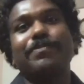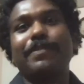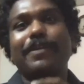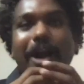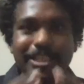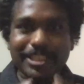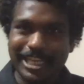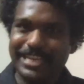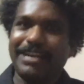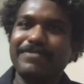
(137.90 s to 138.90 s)
right? So
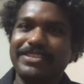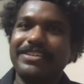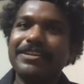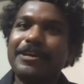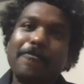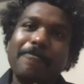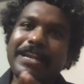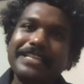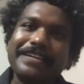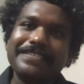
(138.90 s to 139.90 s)
blockchain comes in
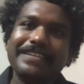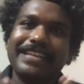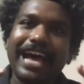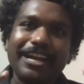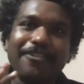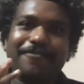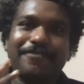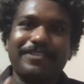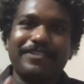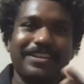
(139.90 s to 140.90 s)
when there is a
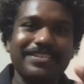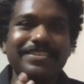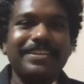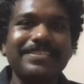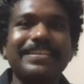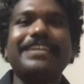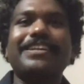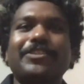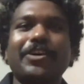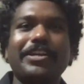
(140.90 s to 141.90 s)
lack of trust in a
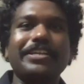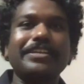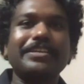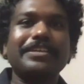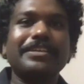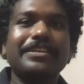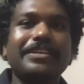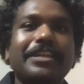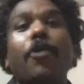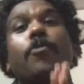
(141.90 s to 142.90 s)
central authority.
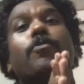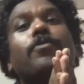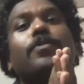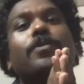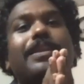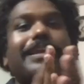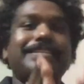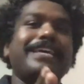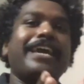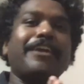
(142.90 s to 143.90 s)
Now,
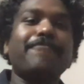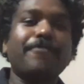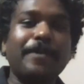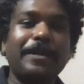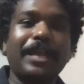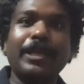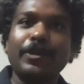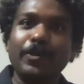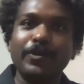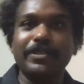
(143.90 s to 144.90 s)
let's say if we were
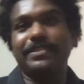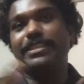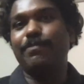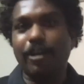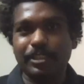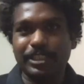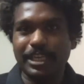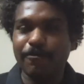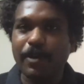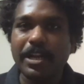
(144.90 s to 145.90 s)
trying to do this in the
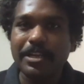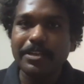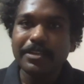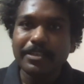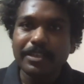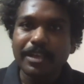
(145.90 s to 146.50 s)
blockchain world,